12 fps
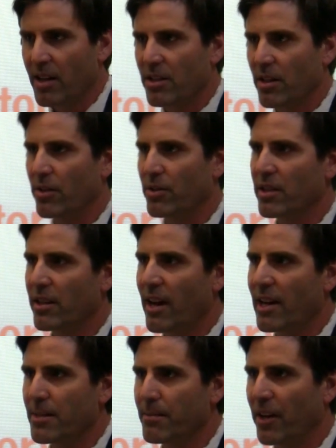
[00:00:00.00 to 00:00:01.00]
So sea
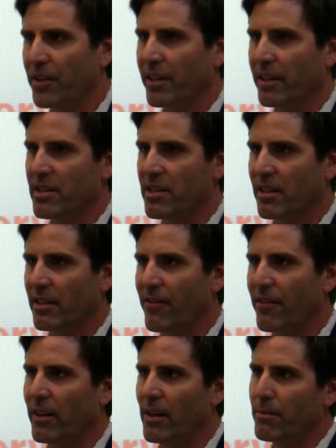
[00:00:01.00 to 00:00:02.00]
ice melting is
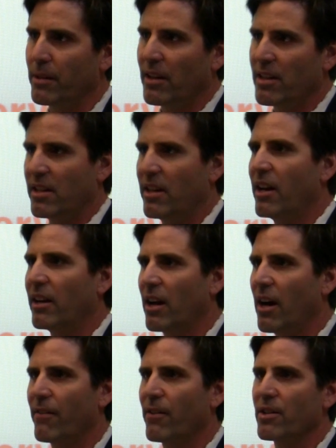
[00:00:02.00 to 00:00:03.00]
significant because it
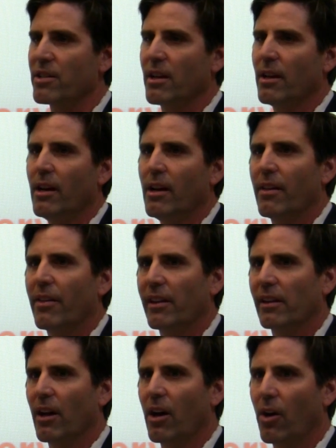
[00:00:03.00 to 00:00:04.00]
uncovers
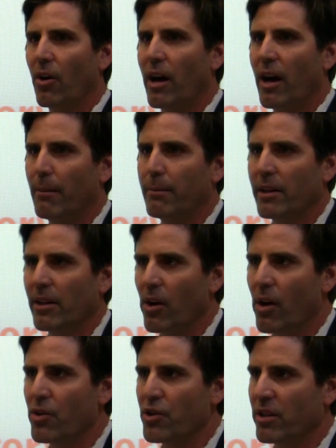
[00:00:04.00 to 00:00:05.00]
the low albedo
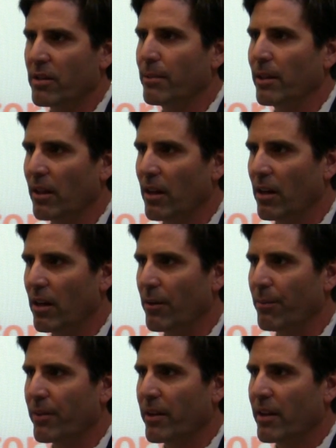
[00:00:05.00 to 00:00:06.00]
ocean
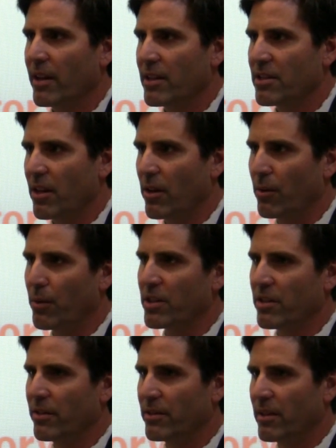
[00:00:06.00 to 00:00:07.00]
below, and so
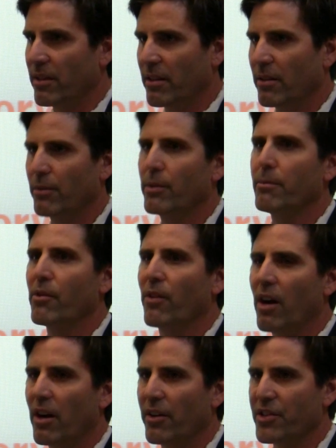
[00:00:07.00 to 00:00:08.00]
once you remove
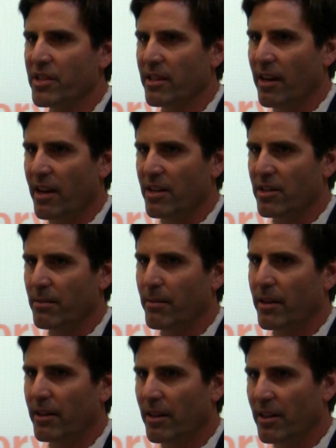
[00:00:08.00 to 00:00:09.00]
all the sea ice, you
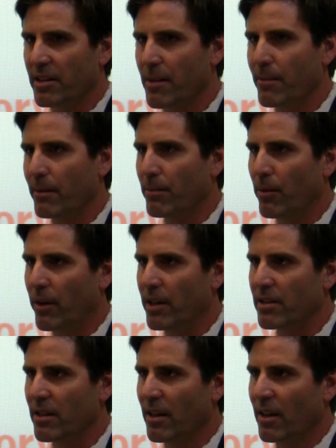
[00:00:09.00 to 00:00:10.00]
may get a tipping
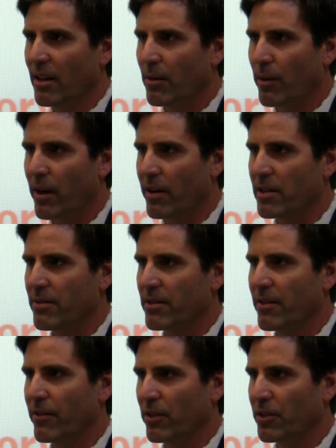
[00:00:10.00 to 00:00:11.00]
point where it's
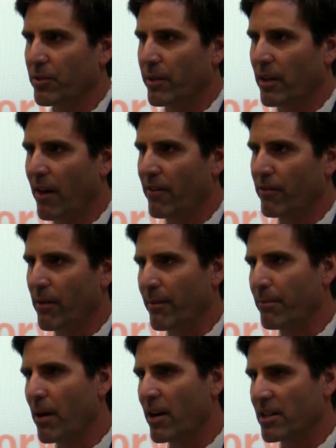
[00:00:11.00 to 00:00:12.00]
difficult to recover from,
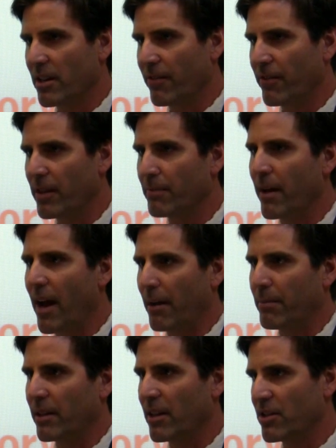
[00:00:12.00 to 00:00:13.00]
a positive
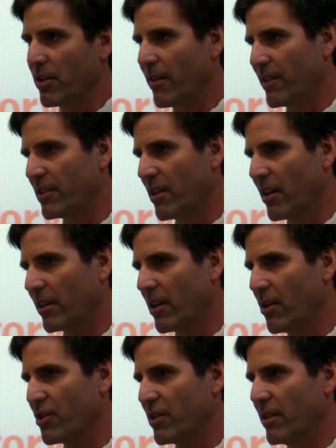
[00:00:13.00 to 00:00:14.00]
feedback, because you have a dark
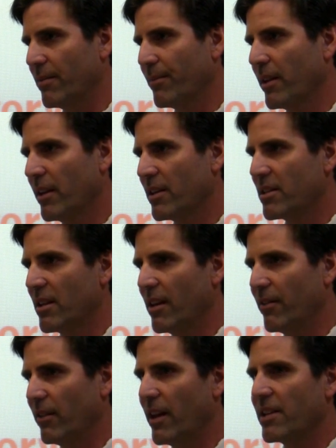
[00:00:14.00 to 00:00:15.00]
ocean instead
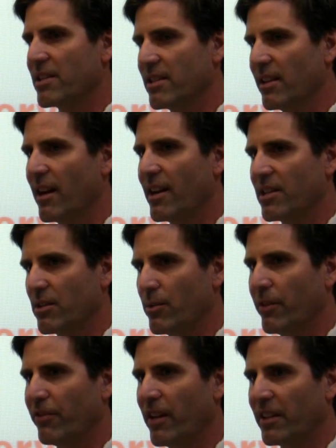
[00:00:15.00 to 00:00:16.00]
of light sea ice to
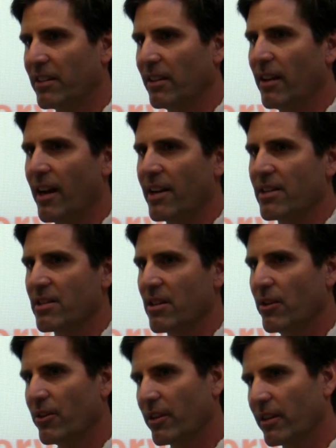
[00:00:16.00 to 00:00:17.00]
reflect the light,
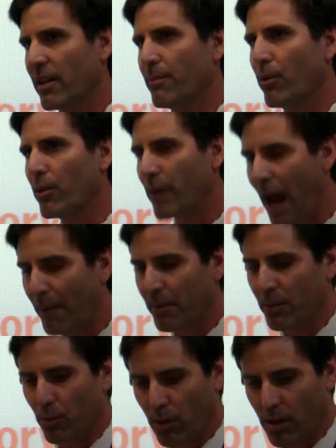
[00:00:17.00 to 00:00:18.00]
so you can get more
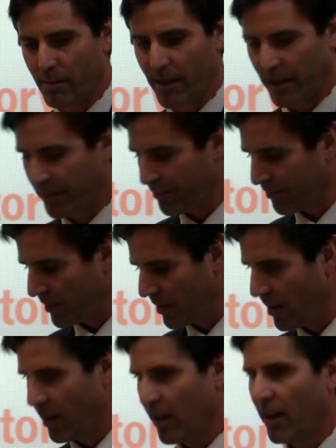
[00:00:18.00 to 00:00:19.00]
rapid warming,
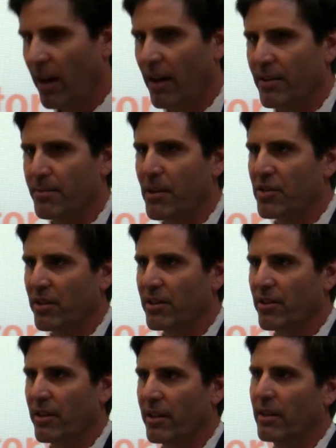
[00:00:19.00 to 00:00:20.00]
especially
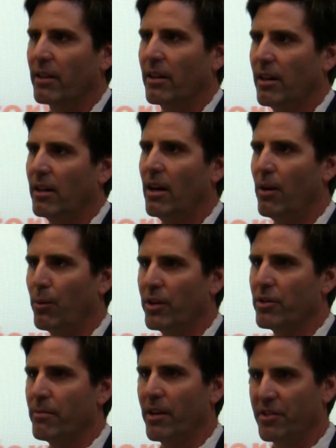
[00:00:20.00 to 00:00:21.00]
during
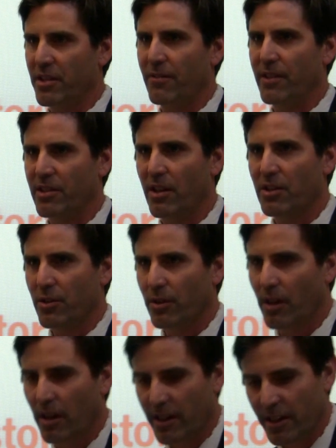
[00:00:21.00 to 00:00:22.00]
winter months if it's also
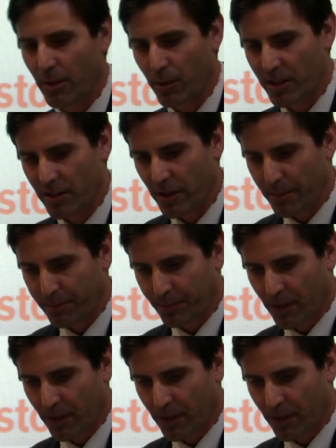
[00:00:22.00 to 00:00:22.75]
gone in the winter.